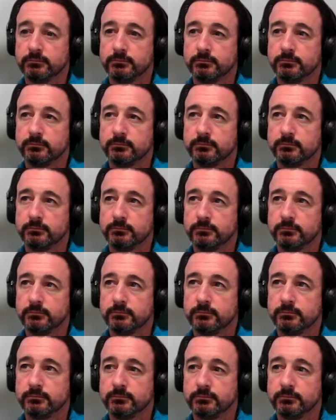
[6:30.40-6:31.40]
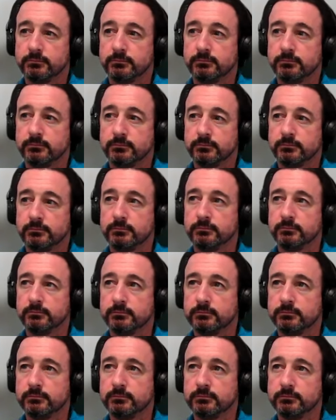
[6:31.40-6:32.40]

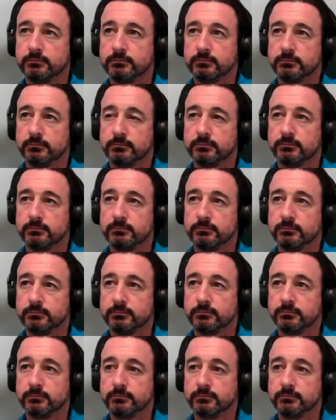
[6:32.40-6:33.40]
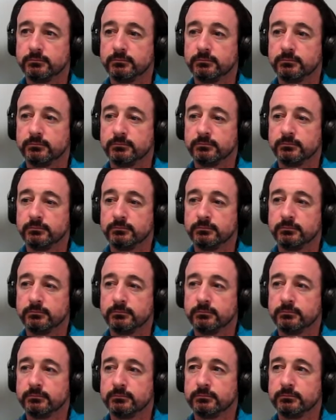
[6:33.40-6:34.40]

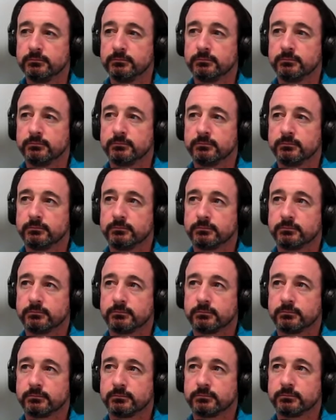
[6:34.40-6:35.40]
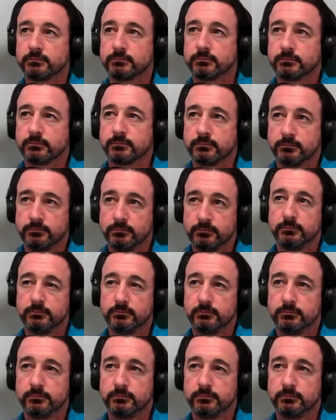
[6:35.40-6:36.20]
This person isn't speaking.